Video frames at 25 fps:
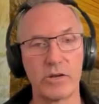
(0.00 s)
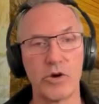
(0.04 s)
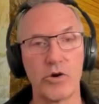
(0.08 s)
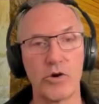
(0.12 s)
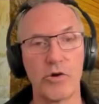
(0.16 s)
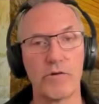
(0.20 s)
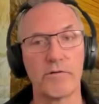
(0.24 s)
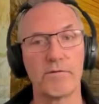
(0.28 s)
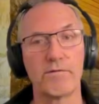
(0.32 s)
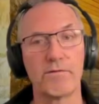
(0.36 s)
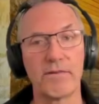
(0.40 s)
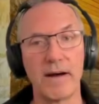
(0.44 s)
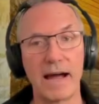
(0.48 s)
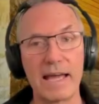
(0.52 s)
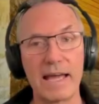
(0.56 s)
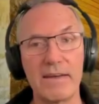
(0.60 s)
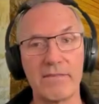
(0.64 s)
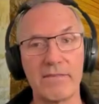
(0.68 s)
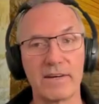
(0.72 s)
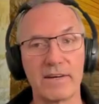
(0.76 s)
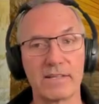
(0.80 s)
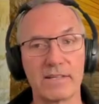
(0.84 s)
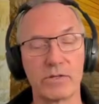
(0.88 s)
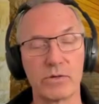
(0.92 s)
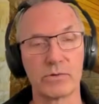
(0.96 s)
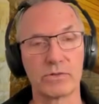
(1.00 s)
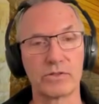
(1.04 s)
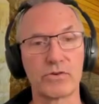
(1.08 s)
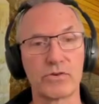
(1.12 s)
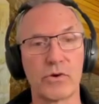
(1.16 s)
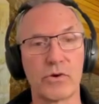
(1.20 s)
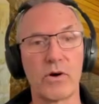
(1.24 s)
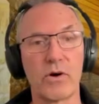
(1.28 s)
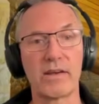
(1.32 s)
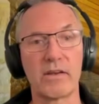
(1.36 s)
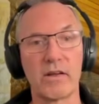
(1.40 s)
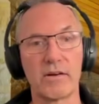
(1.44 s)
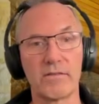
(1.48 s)
in her favor to
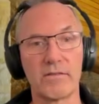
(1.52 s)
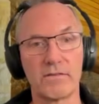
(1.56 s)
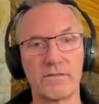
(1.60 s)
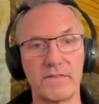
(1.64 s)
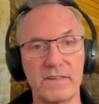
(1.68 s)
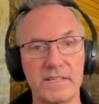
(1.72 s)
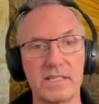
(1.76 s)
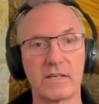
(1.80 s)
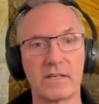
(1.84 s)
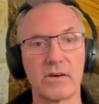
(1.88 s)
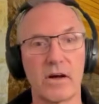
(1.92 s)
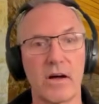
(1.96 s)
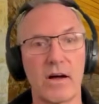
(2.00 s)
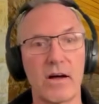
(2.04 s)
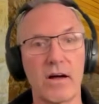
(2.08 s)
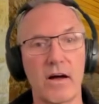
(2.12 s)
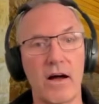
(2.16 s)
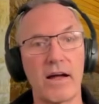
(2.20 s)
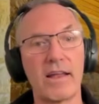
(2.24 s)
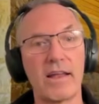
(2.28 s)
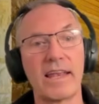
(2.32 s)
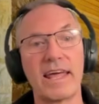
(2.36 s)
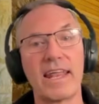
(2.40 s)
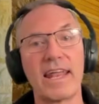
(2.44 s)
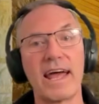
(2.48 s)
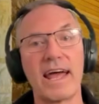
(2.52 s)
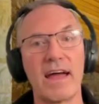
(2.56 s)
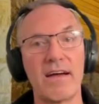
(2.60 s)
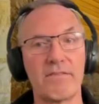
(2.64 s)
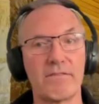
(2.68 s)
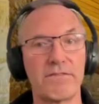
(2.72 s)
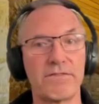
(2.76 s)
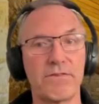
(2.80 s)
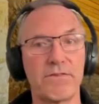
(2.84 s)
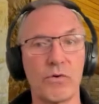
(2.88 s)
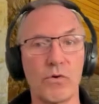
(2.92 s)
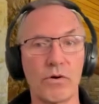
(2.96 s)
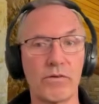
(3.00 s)
try and like physical. I let her
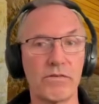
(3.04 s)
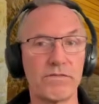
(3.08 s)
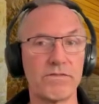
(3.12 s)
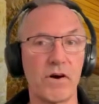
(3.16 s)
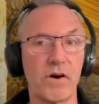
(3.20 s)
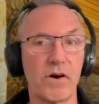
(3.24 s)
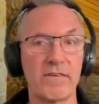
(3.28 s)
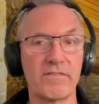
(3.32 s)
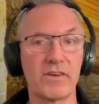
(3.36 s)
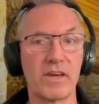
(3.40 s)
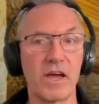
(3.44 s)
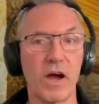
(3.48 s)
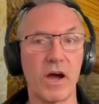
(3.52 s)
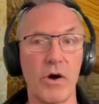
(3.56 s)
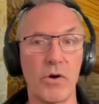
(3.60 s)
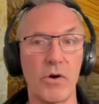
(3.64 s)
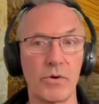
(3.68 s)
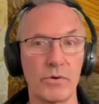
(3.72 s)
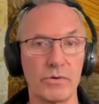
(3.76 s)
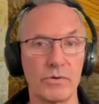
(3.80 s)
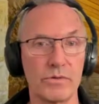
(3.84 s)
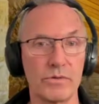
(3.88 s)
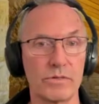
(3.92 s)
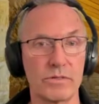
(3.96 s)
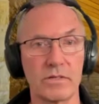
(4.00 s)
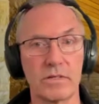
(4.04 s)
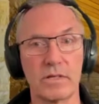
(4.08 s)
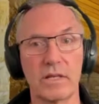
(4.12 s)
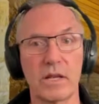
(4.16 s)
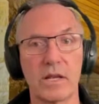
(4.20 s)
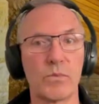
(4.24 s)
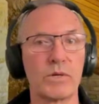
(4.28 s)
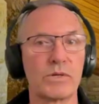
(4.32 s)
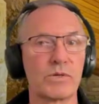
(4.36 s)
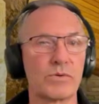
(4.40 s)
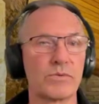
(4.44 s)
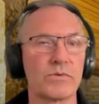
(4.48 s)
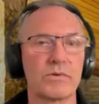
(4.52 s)
have 4 or 5 goes,
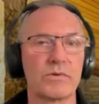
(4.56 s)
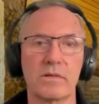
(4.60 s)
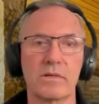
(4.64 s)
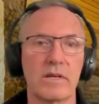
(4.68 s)
which